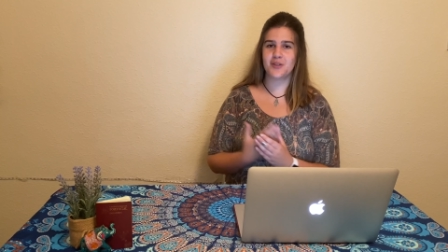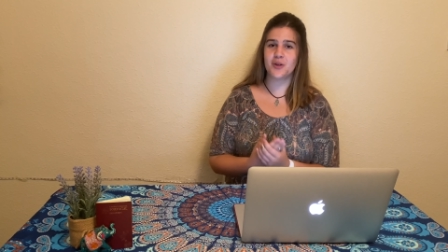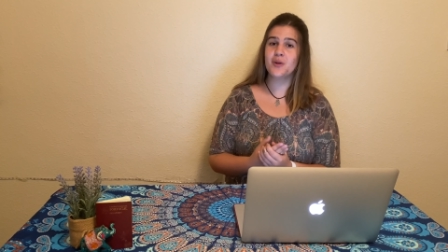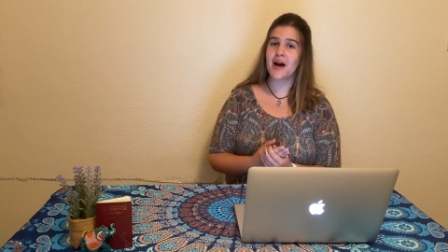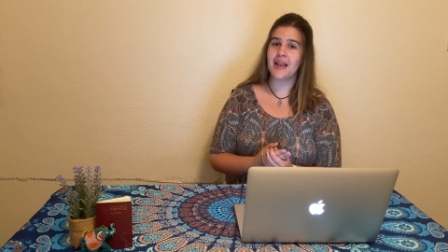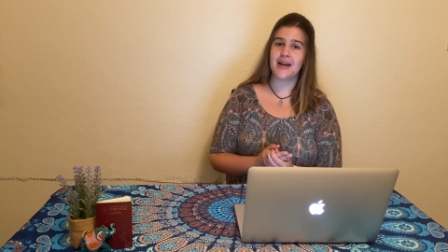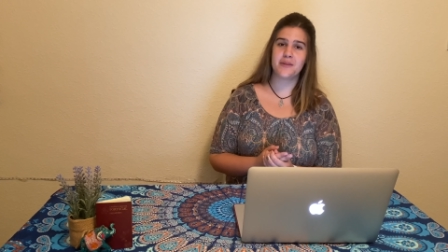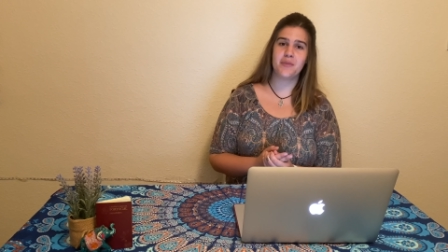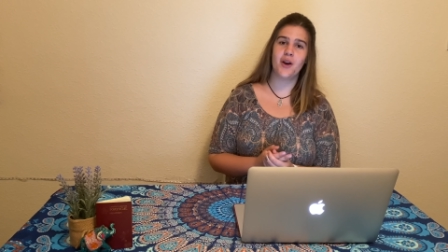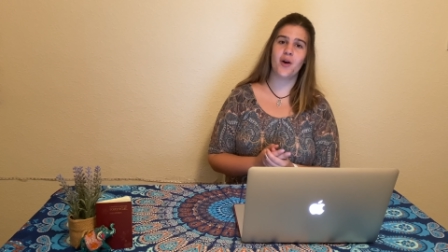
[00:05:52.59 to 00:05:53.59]
Do let
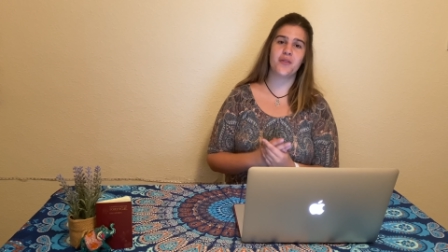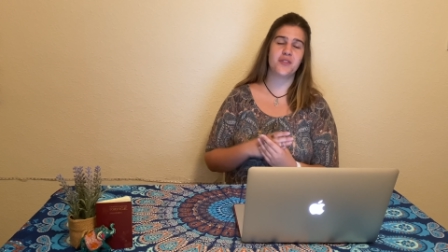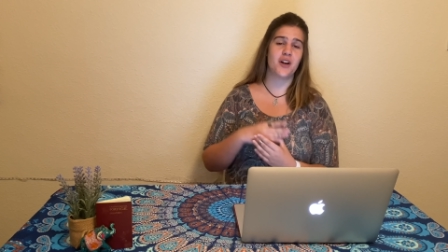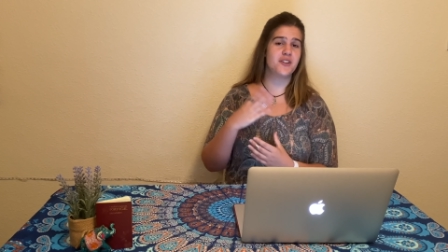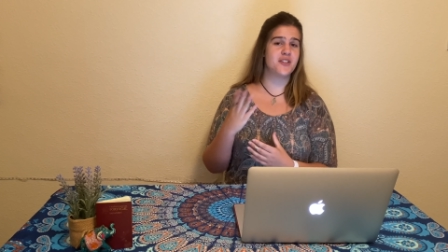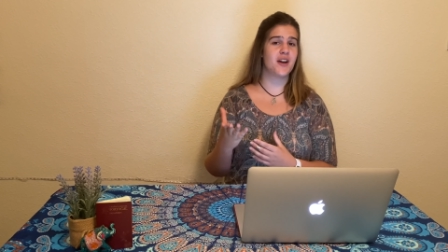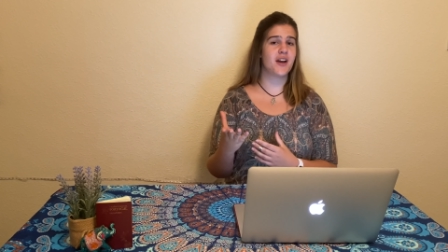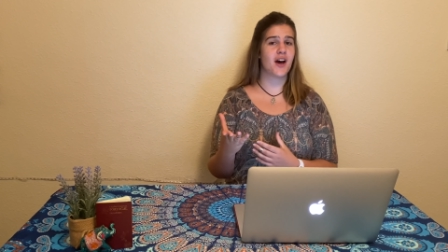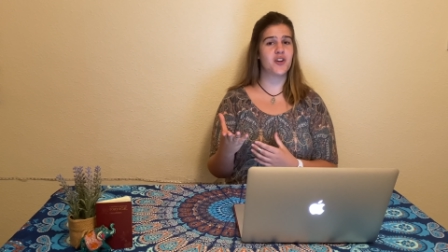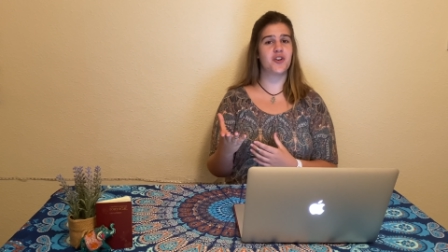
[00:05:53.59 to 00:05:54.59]
me know if there's any
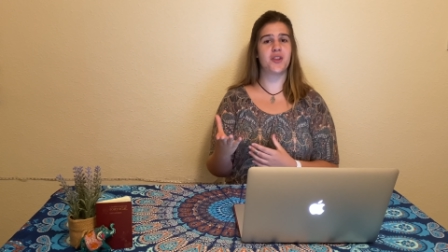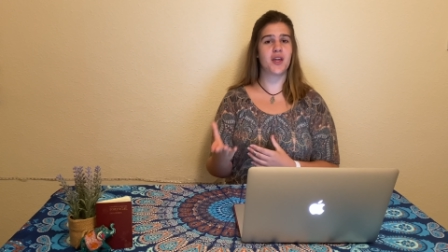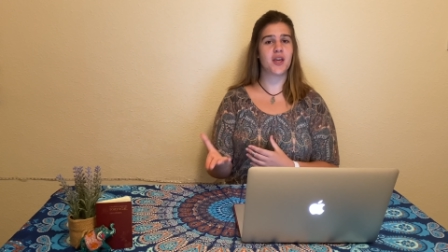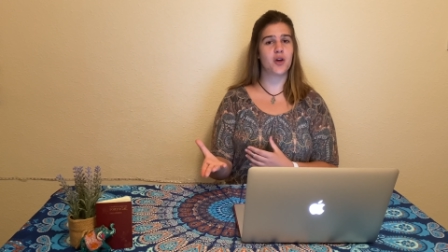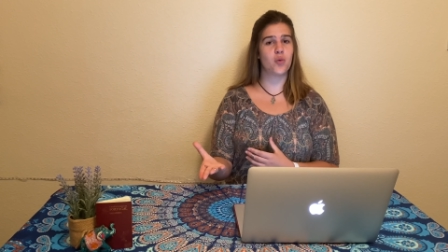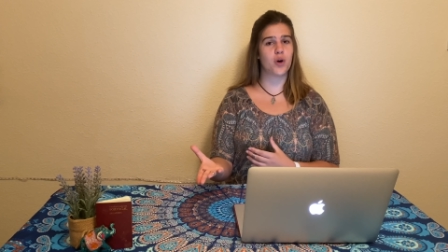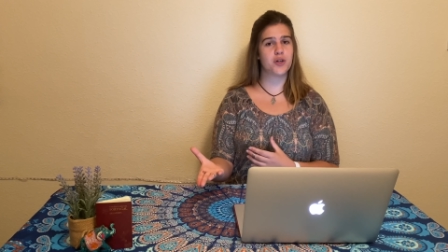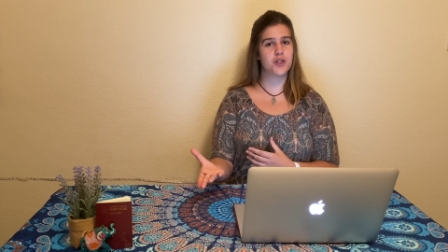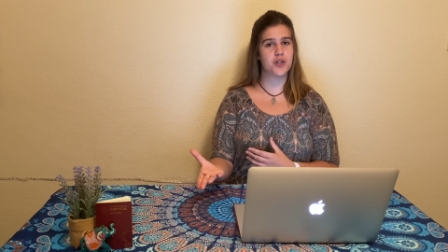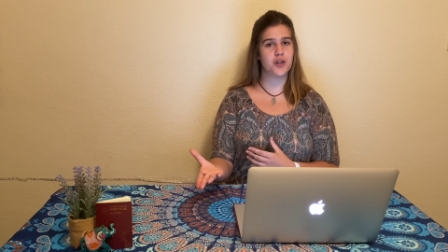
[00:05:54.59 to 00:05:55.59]
other thing you
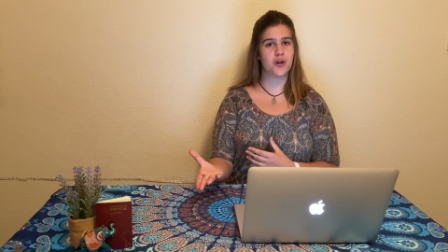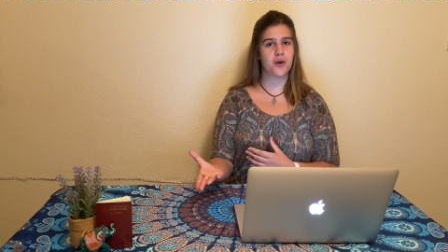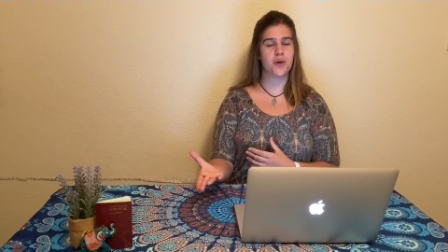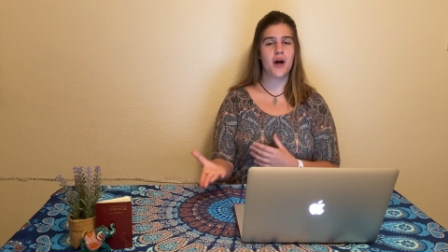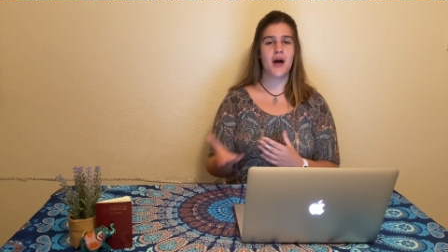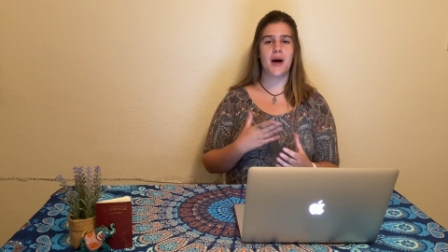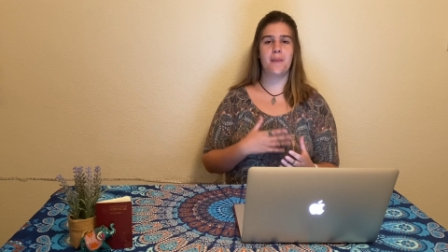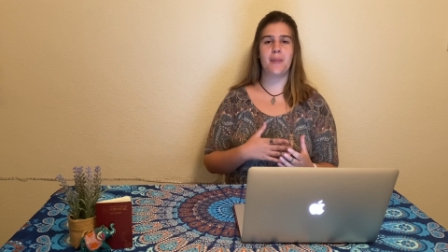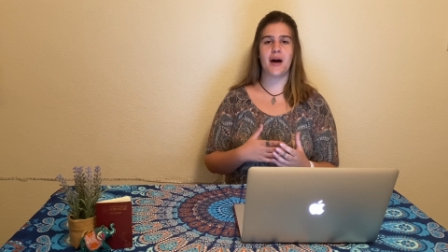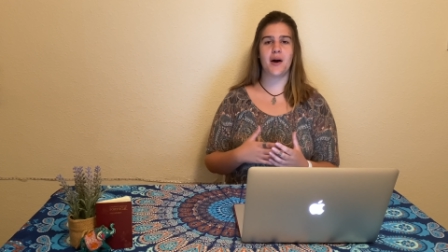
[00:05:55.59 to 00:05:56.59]
want to know
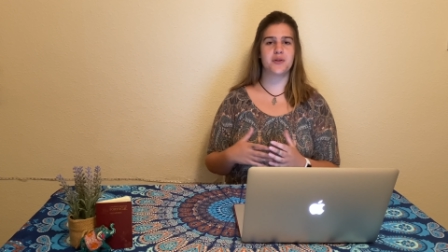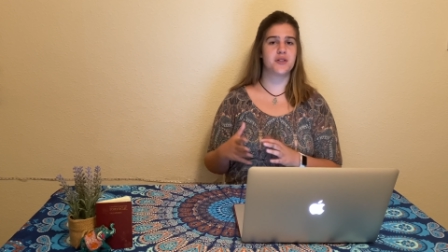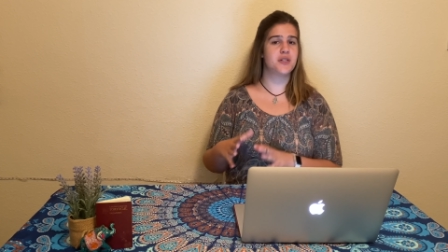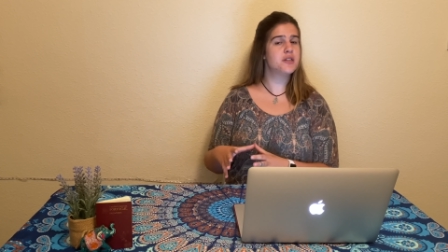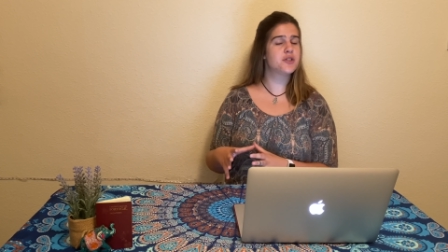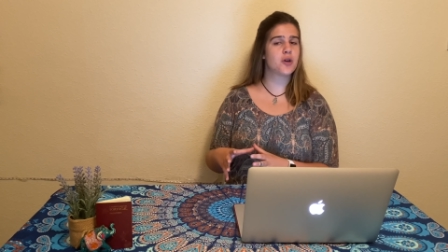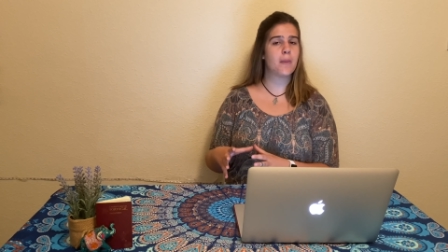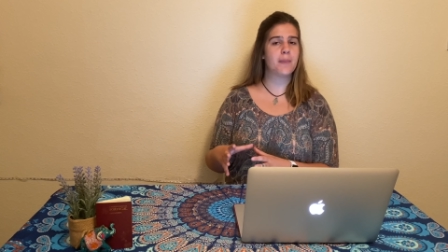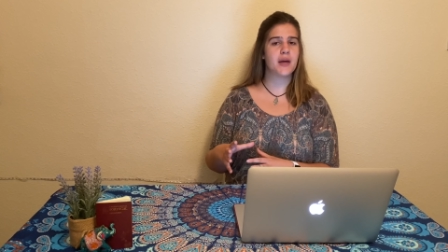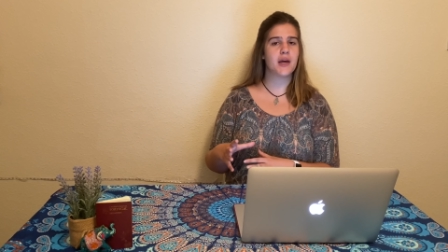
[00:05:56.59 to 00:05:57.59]
about this
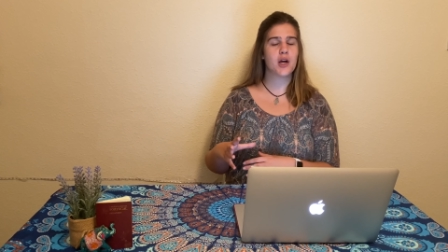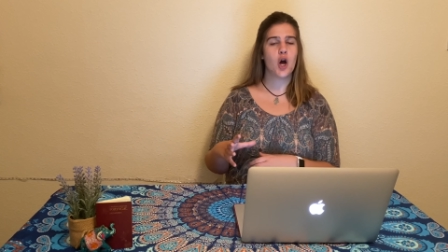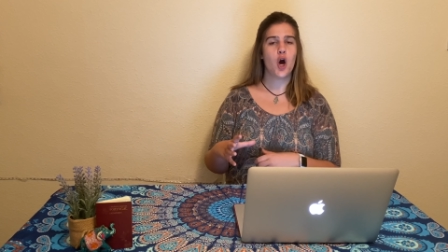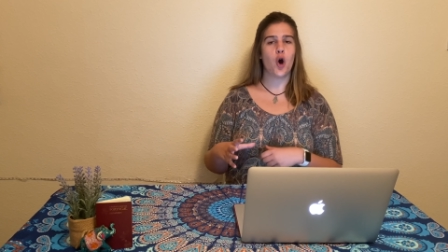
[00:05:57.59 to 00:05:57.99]
topic